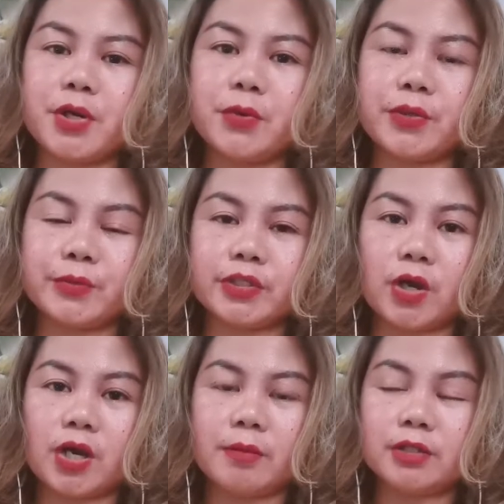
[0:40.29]
when we talk
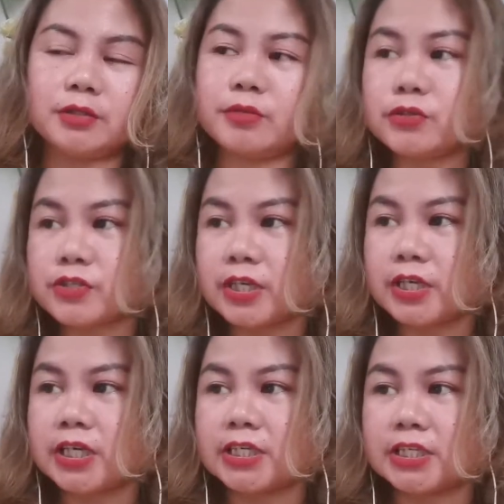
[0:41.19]
about music
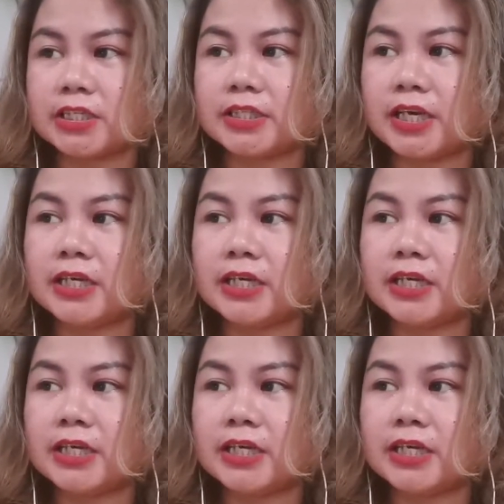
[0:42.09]
in India,